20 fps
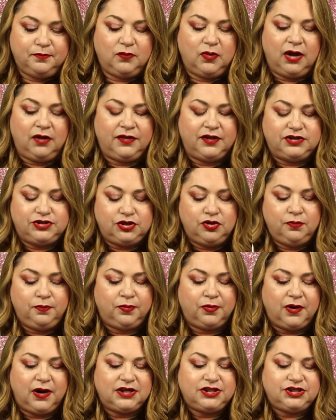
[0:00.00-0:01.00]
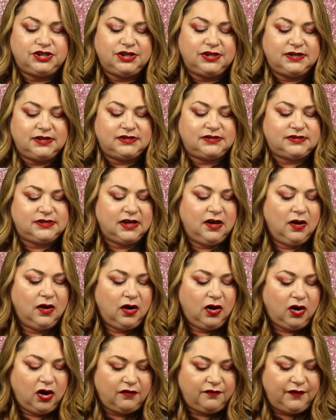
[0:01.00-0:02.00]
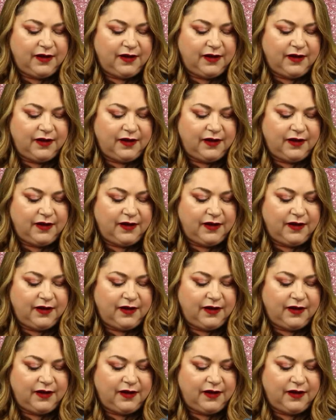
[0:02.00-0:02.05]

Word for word: well, the two brushes are